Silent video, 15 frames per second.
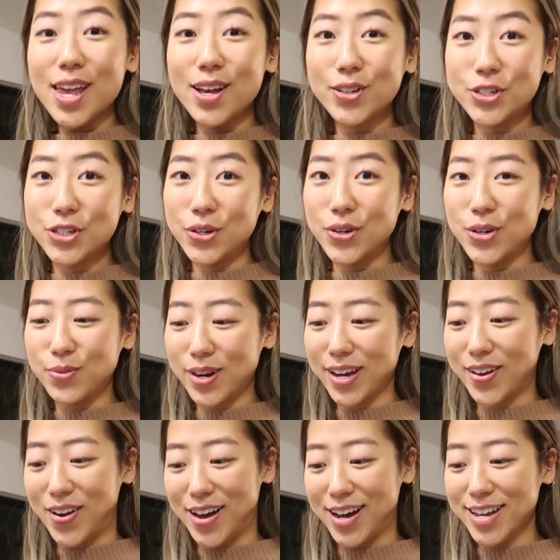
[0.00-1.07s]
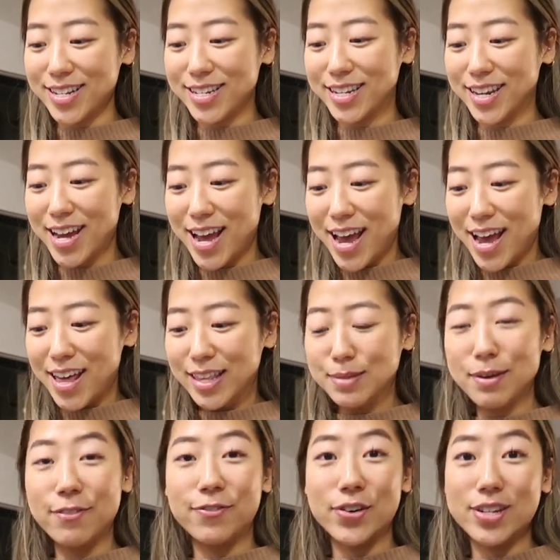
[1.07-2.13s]
I'll show you what I got. This is
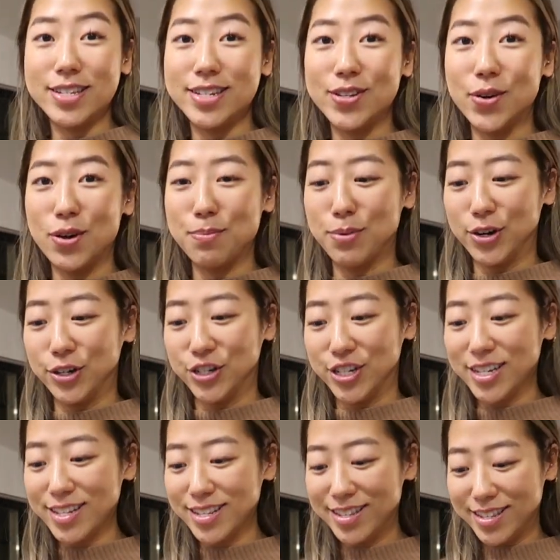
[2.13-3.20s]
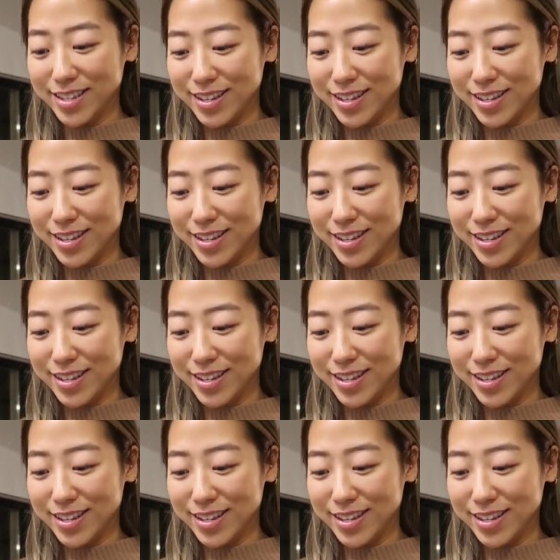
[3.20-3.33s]
my first Dior purchase.